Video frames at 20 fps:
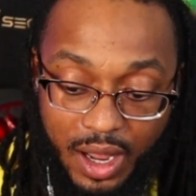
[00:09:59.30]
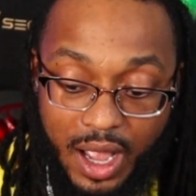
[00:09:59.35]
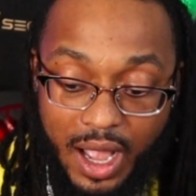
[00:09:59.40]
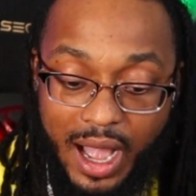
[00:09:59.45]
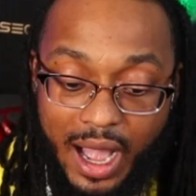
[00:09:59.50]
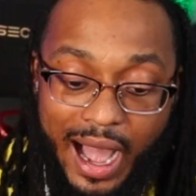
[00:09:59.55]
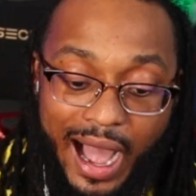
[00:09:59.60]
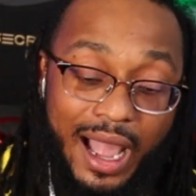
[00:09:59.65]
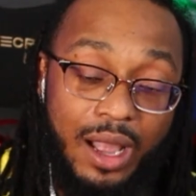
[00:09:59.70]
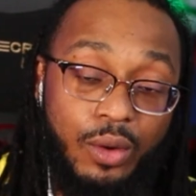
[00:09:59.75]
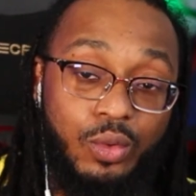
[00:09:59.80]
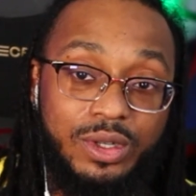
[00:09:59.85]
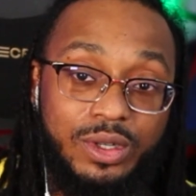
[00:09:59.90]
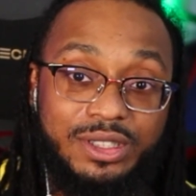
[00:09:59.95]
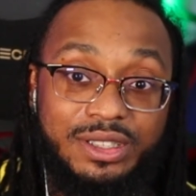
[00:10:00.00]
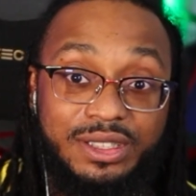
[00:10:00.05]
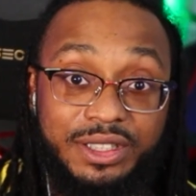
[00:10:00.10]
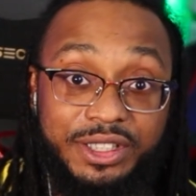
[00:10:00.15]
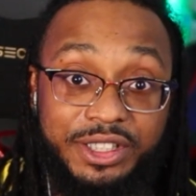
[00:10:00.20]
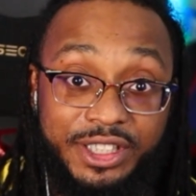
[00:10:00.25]
I would
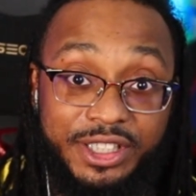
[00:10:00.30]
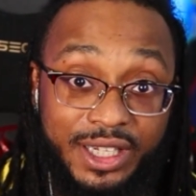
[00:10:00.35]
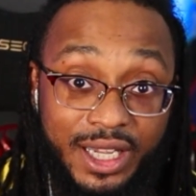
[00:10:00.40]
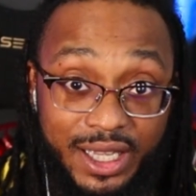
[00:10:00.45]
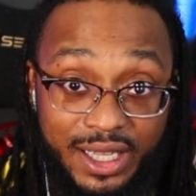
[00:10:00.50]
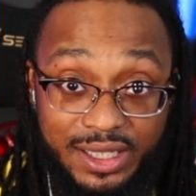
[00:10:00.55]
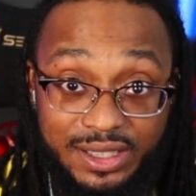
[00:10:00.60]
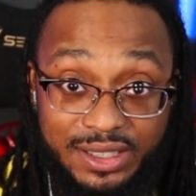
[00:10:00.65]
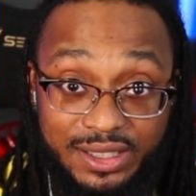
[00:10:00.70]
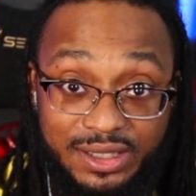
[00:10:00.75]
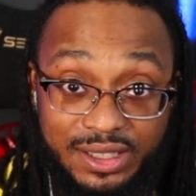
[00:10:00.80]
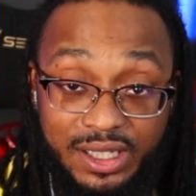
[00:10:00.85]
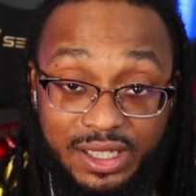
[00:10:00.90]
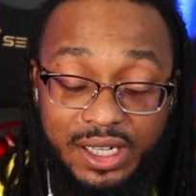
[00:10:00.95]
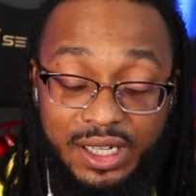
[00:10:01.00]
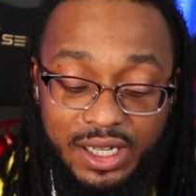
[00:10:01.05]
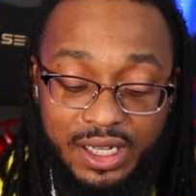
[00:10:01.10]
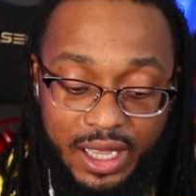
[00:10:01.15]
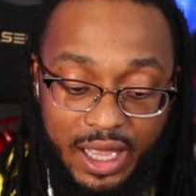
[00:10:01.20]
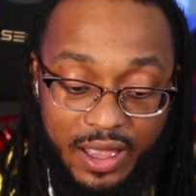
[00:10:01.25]
suggest
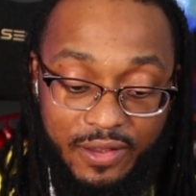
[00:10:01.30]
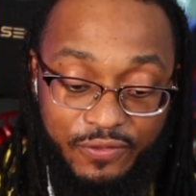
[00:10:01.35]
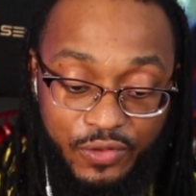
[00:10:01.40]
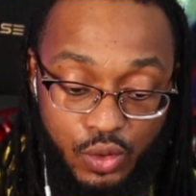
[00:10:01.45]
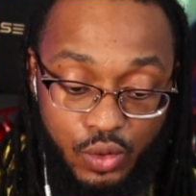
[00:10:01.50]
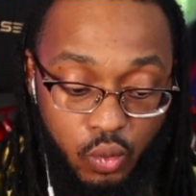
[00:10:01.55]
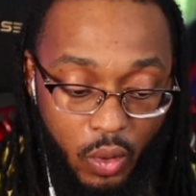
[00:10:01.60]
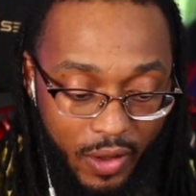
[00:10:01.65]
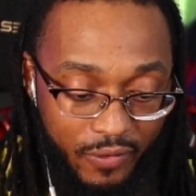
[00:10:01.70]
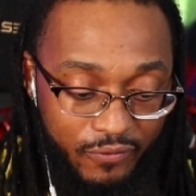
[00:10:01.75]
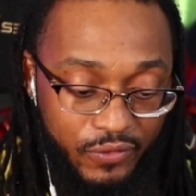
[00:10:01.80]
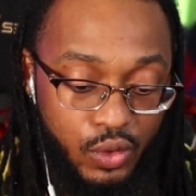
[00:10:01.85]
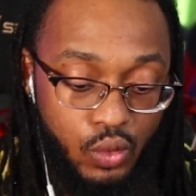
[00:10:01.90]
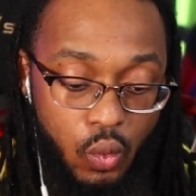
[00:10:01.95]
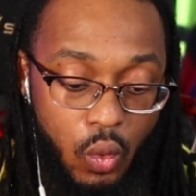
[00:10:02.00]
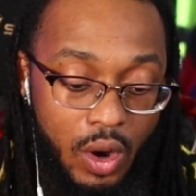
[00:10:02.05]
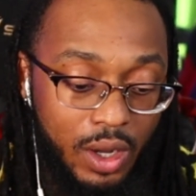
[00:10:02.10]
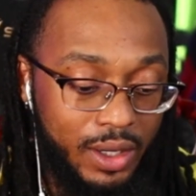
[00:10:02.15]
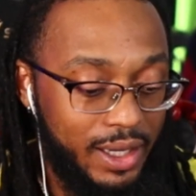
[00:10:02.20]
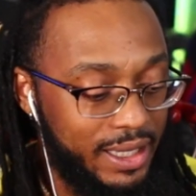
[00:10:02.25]
if you
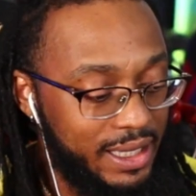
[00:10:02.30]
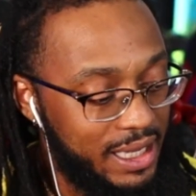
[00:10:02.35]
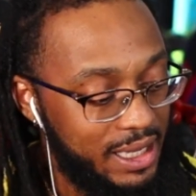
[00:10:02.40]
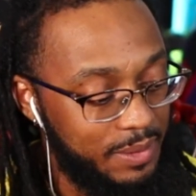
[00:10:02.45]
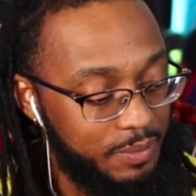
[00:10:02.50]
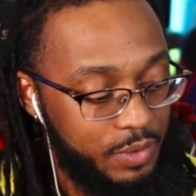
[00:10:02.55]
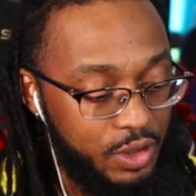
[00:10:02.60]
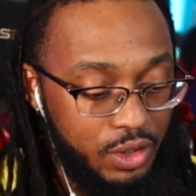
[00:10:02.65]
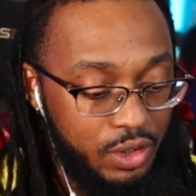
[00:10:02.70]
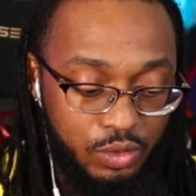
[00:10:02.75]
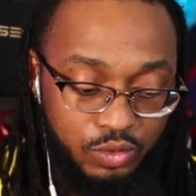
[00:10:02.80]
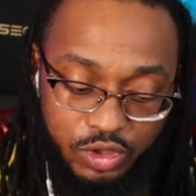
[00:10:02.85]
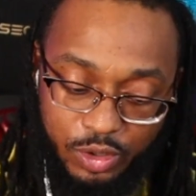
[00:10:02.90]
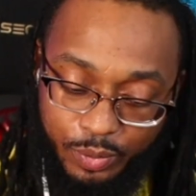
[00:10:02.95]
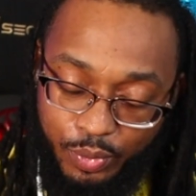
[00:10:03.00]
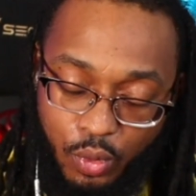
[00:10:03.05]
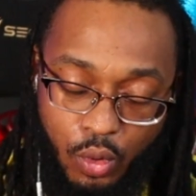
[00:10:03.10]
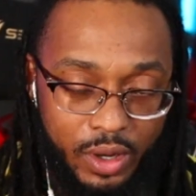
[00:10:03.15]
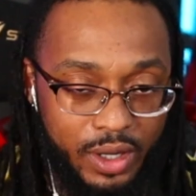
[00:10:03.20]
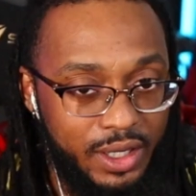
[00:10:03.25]
want to keep,
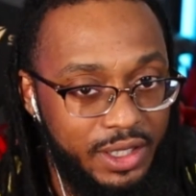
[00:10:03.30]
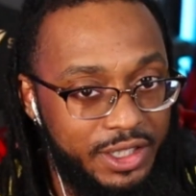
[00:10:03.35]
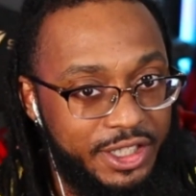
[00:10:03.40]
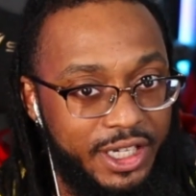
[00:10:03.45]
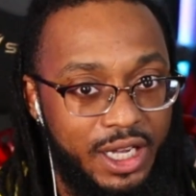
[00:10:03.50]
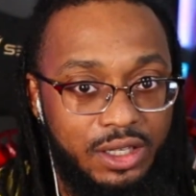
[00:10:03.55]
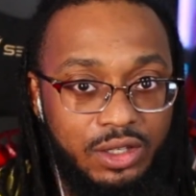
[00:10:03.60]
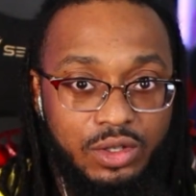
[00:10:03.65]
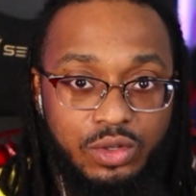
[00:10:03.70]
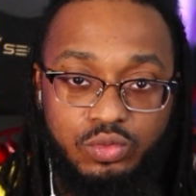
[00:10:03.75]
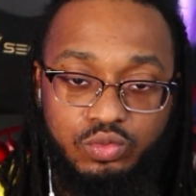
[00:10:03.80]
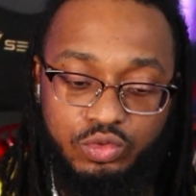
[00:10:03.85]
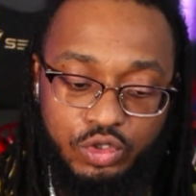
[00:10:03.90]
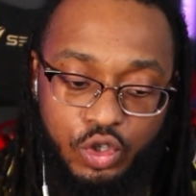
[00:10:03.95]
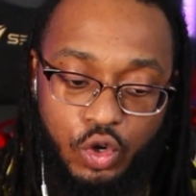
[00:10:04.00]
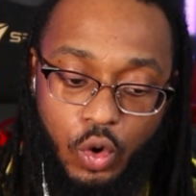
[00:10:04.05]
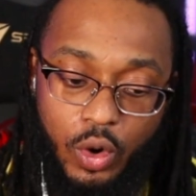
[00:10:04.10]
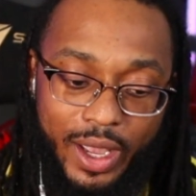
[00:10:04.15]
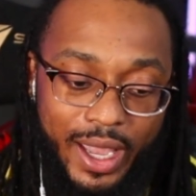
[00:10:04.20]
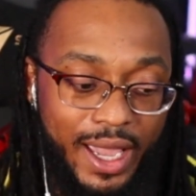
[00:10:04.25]
supporting the channel,
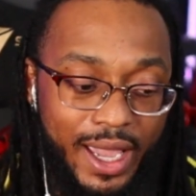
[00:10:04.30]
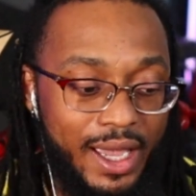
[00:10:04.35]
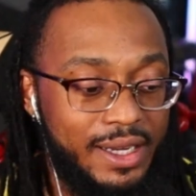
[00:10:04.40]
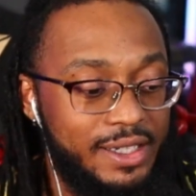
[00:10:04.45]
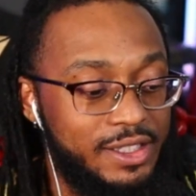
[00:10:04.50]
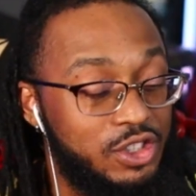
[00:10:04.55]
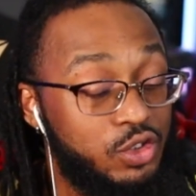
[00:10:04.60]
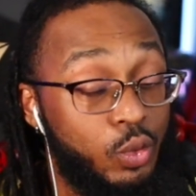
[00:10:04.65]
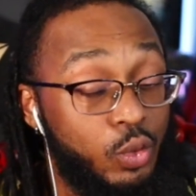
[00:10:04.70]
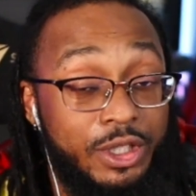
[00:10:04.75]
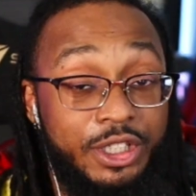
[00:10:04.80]
go ahead and switch it